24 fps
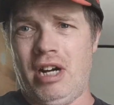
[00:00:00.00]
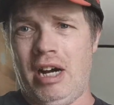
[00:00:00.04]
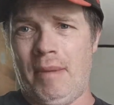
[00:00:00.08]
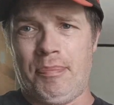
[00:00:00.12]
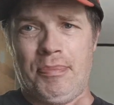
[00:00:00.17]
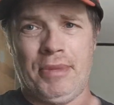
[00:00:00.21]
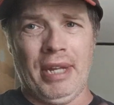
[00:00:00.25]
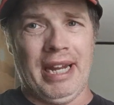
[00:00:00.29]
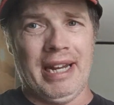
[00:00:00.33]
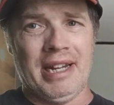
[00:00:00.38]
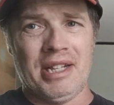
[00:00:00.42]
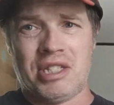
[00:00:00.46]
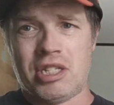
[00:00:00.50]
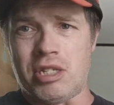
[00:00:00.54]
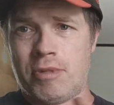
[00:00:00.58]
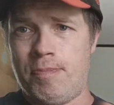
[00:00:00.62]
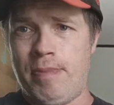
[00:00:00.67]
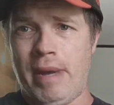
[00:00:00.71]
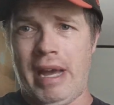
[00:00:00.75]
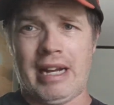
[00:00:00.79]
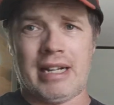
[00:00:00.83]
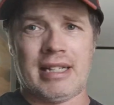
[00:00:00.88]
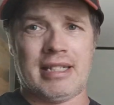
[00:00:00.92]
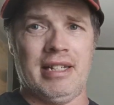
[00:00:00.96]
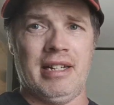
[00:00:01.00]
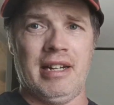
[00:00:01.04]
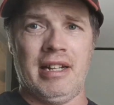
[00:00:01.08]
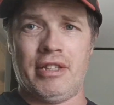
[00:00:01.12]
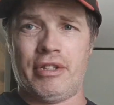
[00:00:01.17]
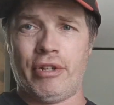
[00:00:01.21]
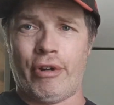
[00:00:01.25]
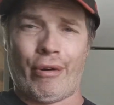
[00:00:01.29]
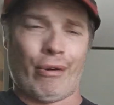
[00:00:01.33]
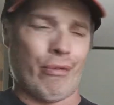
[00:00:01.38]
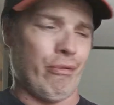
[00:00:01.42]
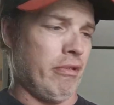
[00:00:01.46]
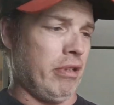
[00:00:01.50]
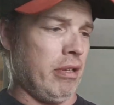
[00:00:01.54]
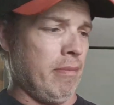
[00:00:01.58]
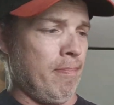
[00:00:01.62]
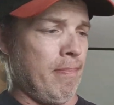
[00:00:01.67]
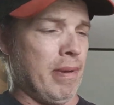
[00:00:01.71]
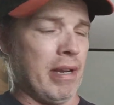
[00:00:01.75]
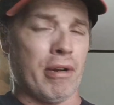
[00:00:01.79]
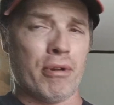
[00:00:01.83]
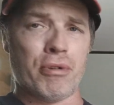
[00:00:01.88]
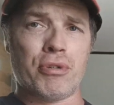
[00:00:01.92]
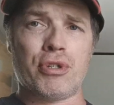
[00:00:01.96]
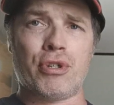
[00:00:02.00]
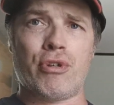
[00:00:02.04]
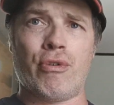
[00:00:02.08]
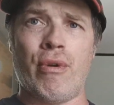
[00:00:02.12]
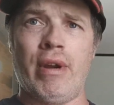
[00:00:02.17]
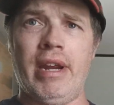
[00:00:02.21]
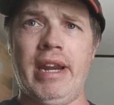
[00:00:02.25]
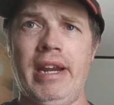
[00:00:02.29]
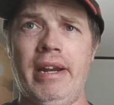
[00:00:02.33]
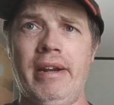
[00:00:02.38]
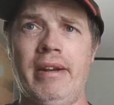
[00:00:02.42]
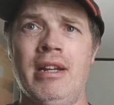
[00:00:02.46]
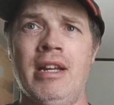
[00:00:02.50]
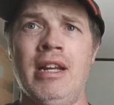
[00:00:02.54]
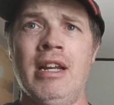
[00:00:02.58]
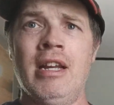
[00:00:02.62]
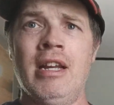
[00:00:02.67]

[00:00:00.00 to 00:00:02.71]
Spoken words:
updated specs and internals and bigger screen.